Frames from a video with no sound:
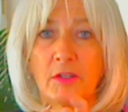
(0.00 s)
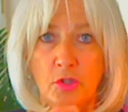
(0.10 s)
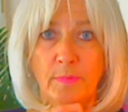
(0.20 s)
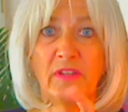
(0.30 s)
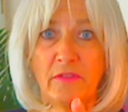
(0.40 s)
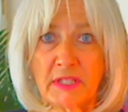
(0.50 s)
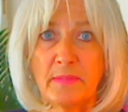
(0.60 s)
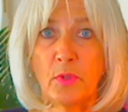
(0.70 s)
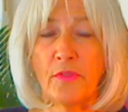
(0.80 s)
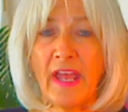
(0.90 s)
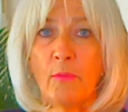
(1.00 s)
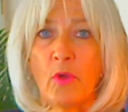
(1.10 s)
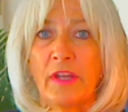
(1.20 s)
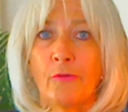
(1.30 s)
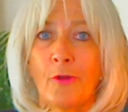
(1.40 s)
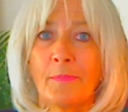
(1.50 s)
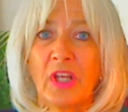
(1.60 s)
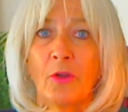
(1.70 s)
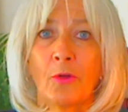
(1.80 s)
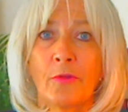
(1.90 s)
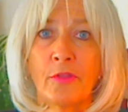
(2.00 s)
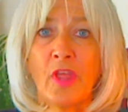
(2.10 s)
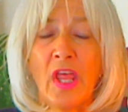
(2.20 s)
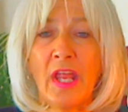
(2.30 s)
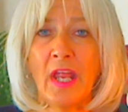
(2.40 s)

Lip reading: to be visible that way from the Earth.